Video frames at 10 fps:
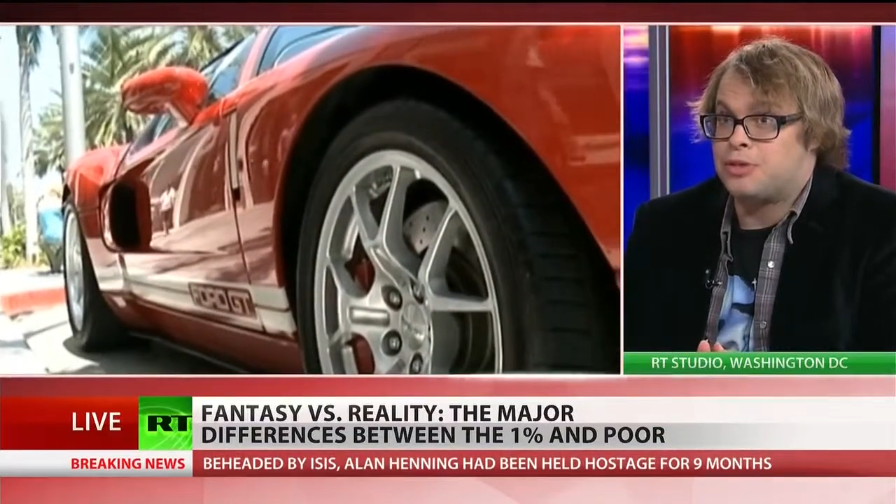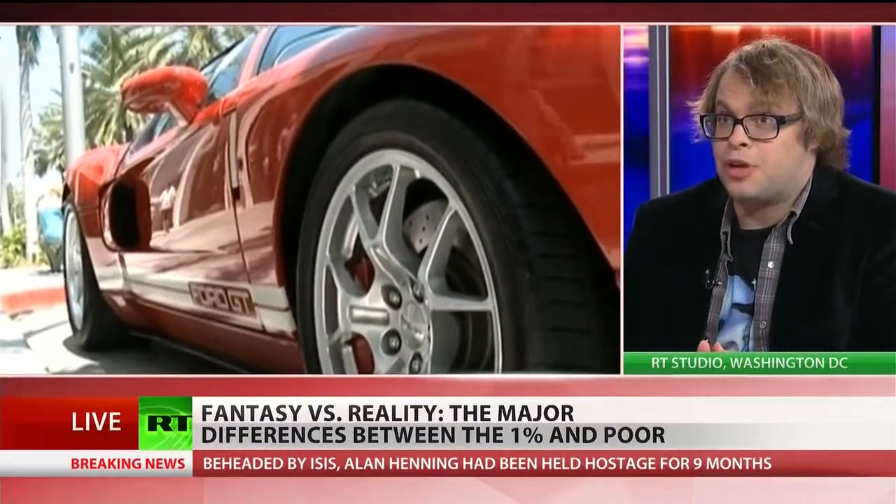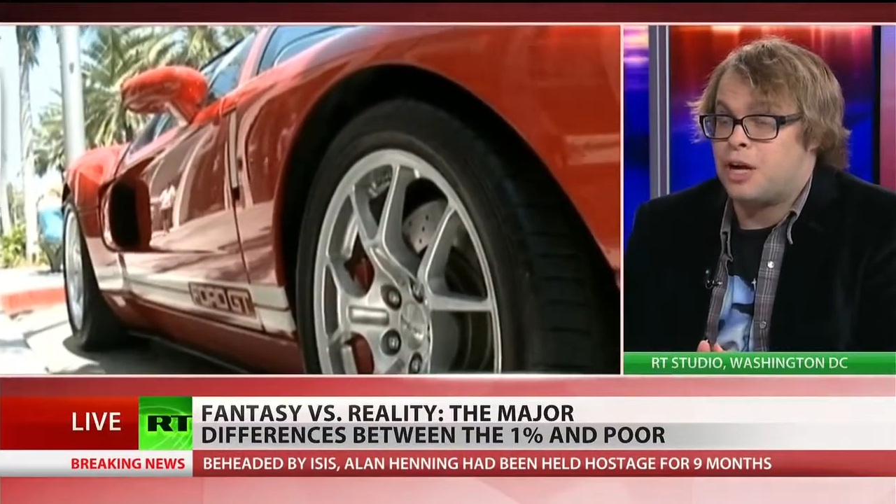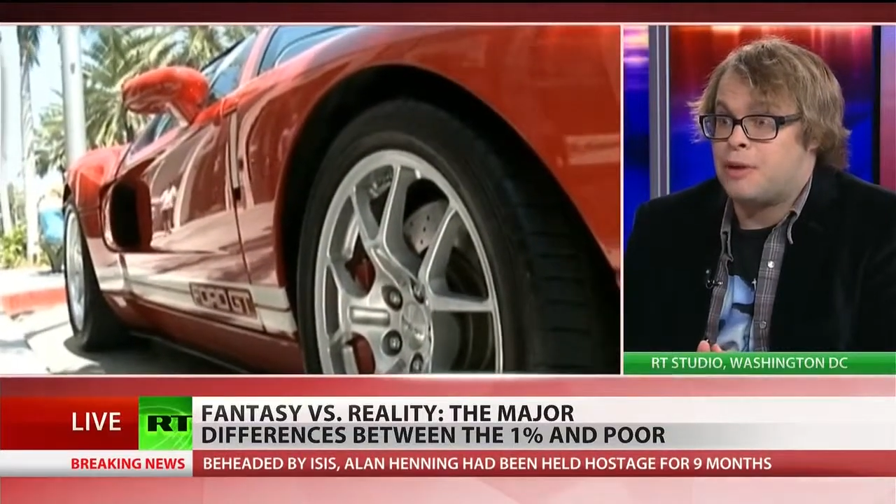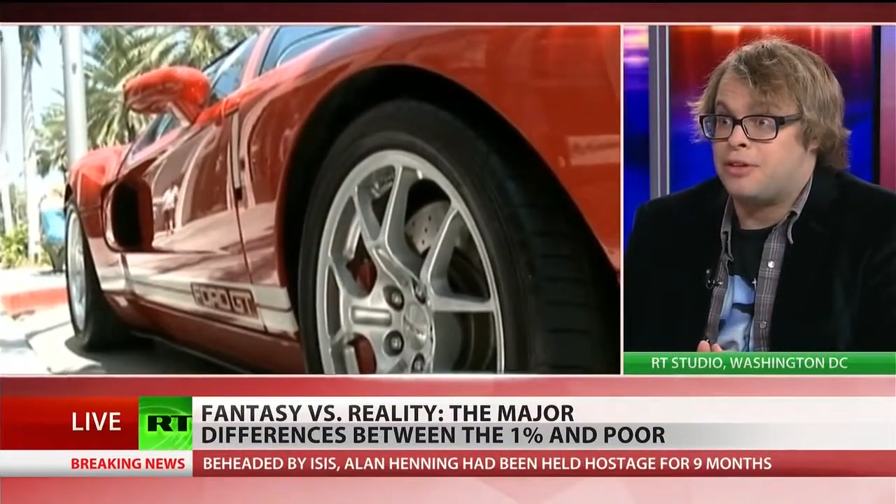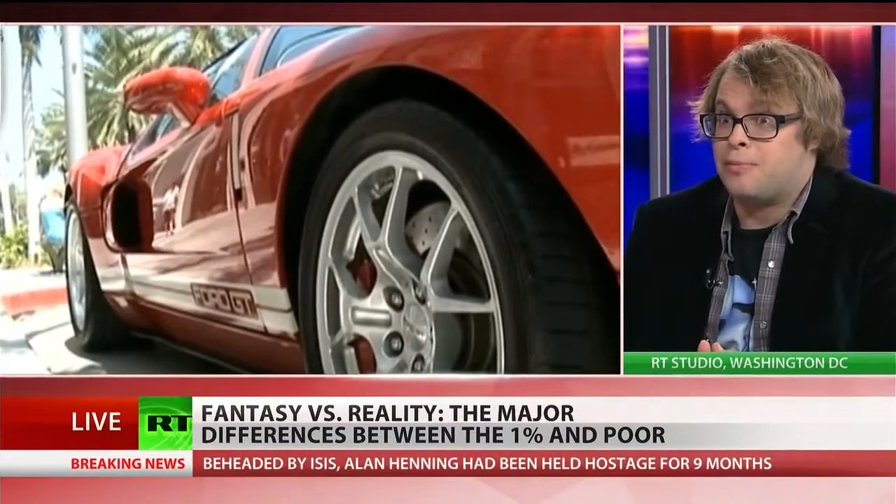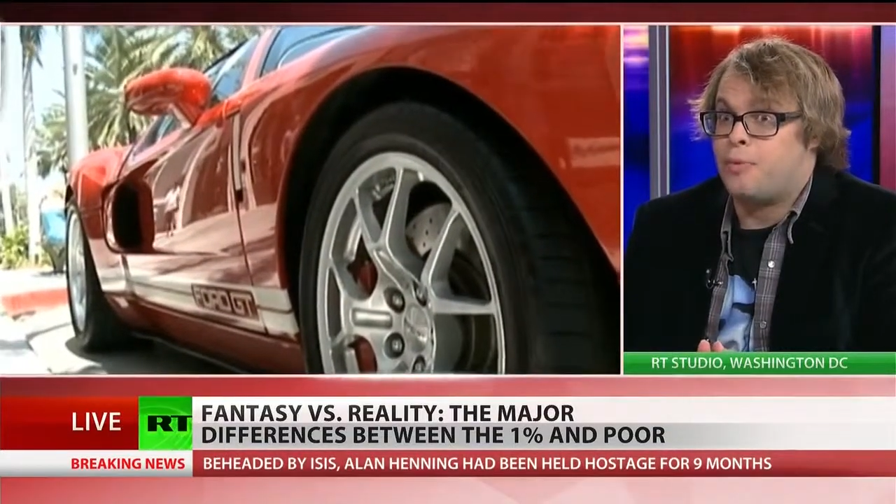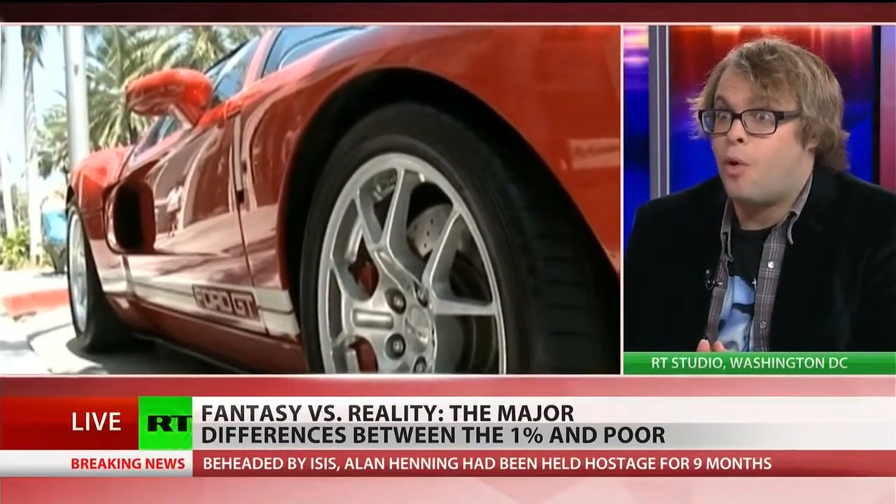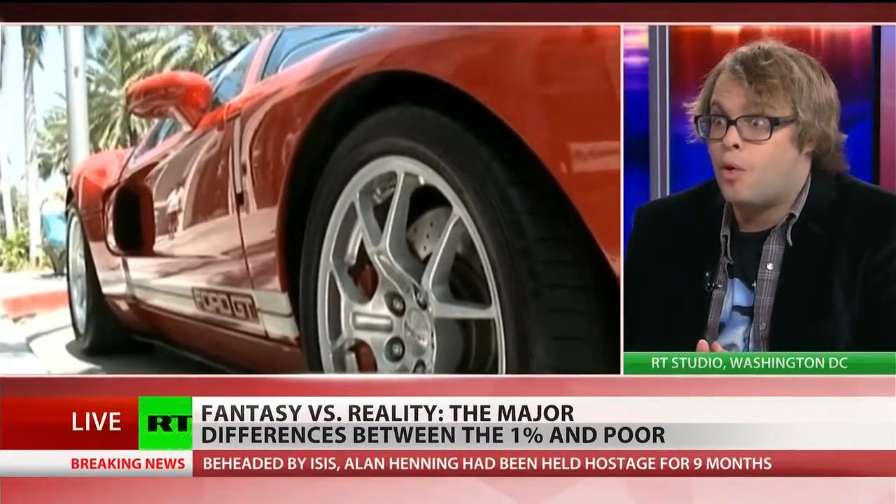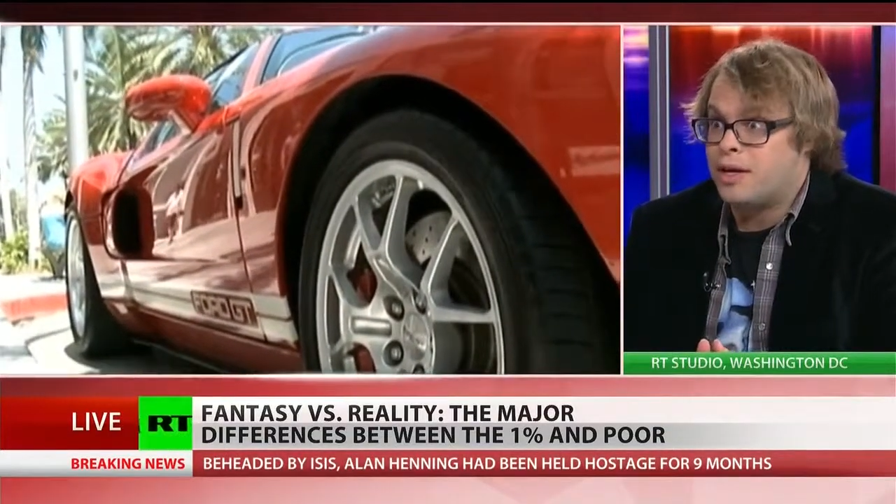talking about the
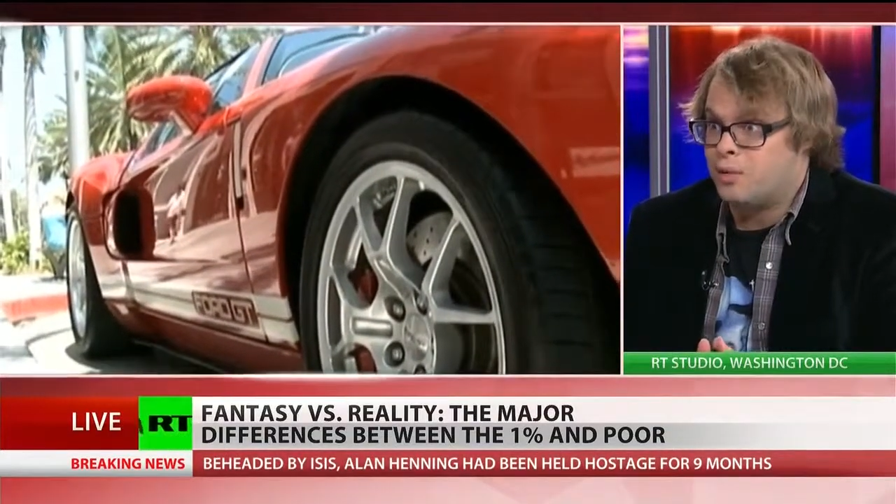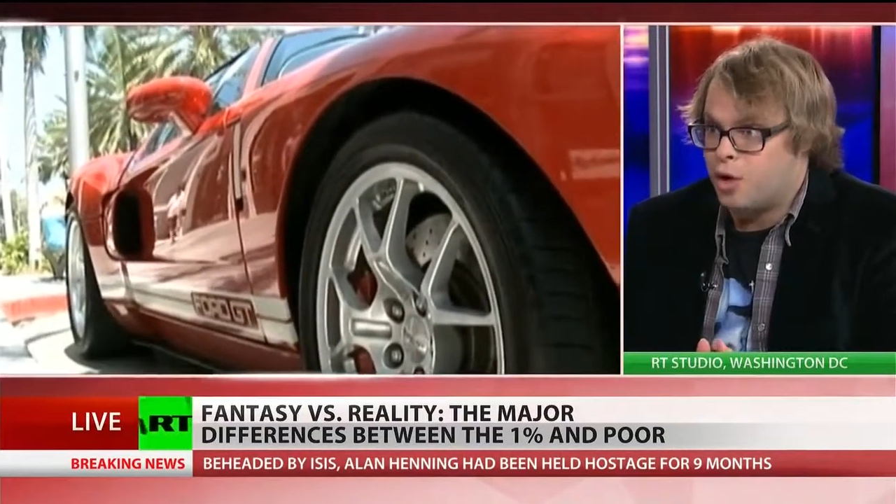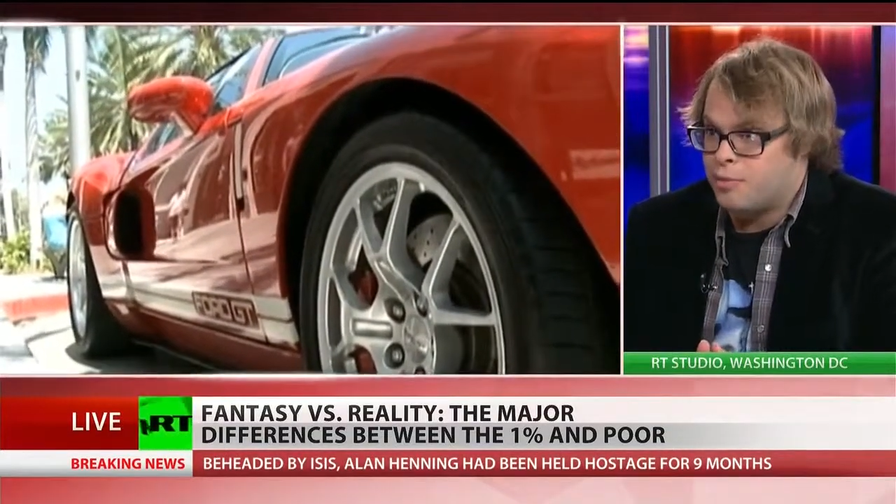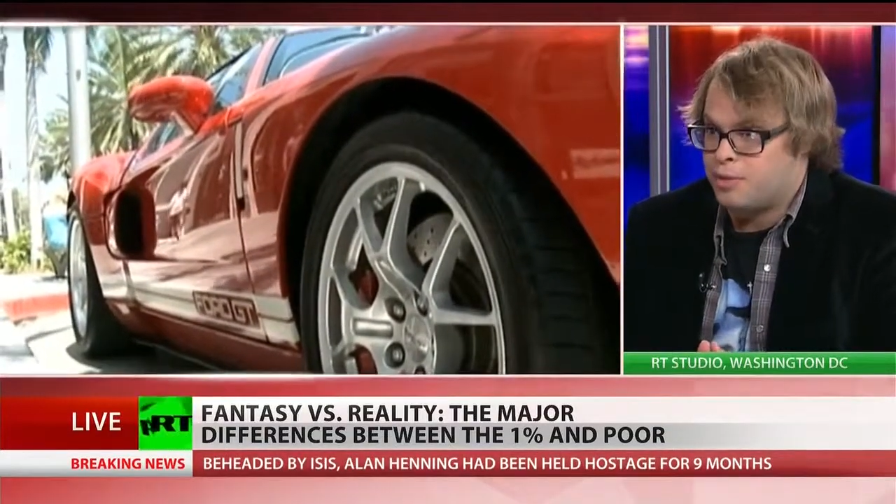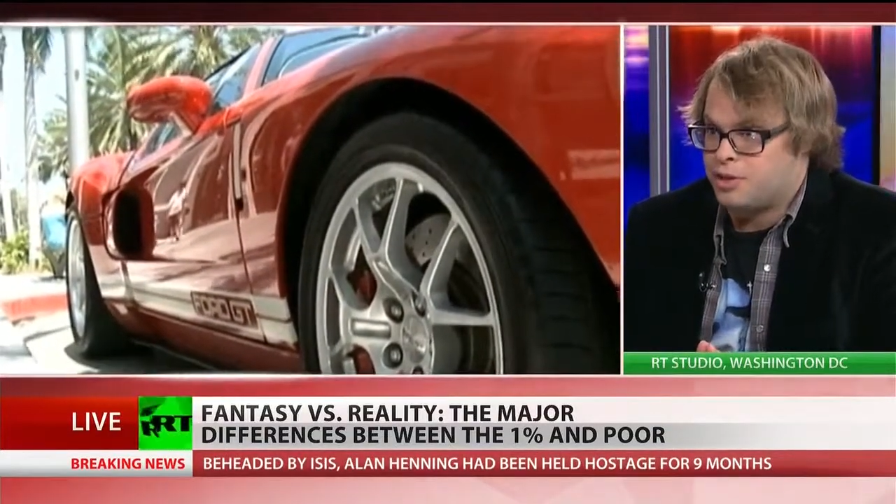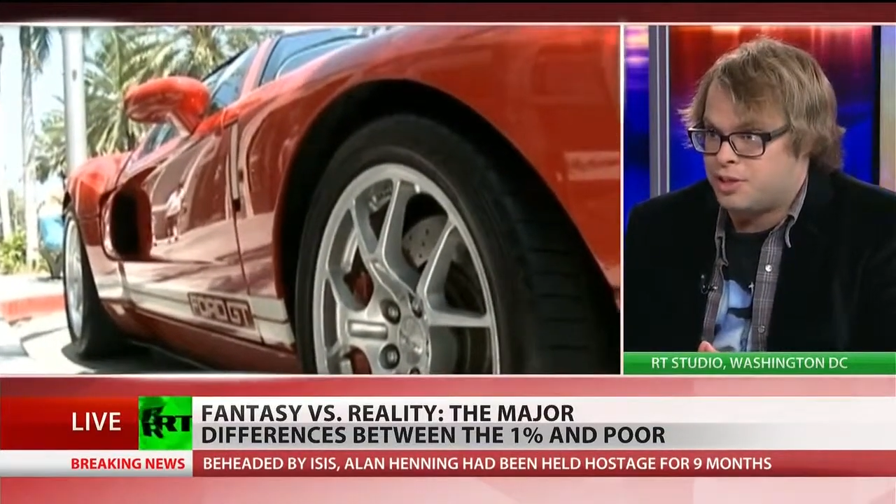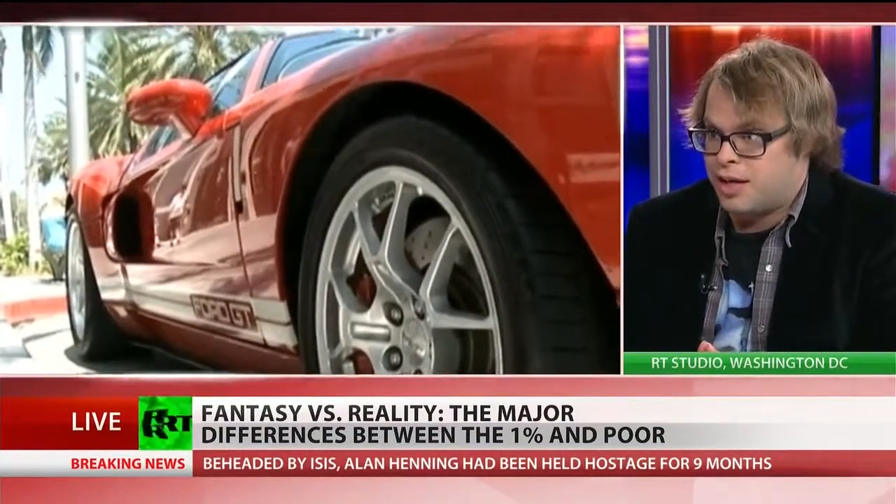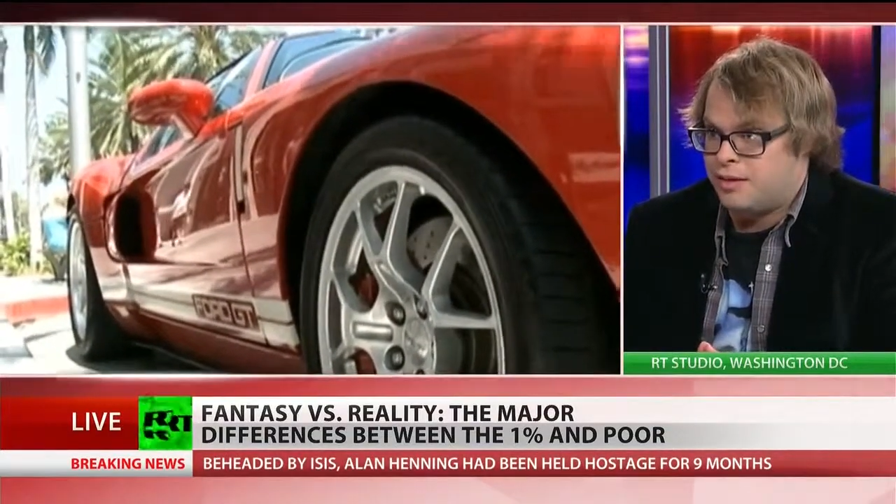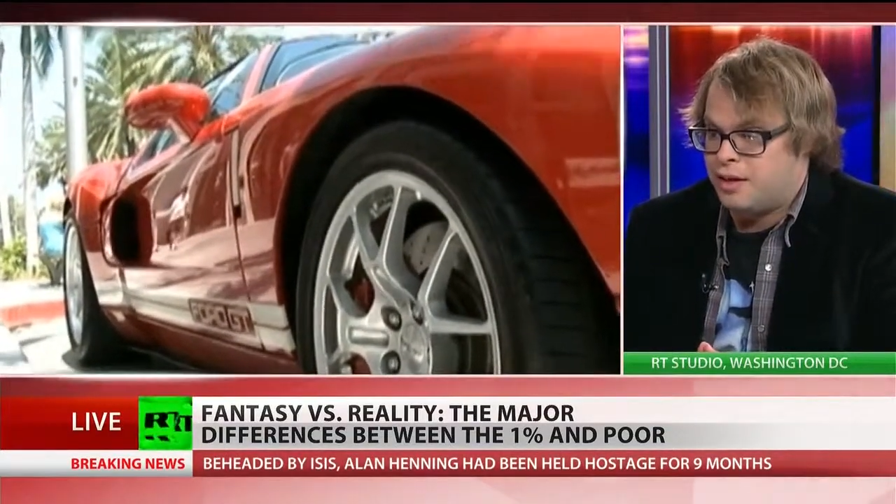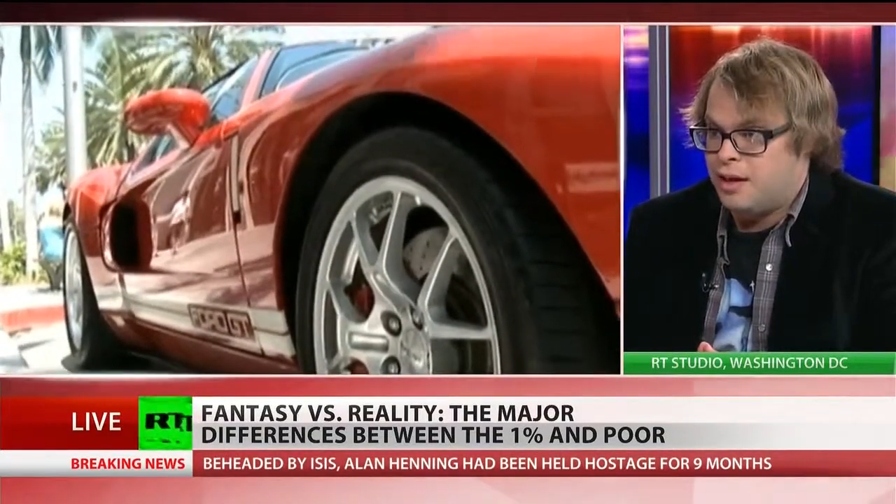0.1%.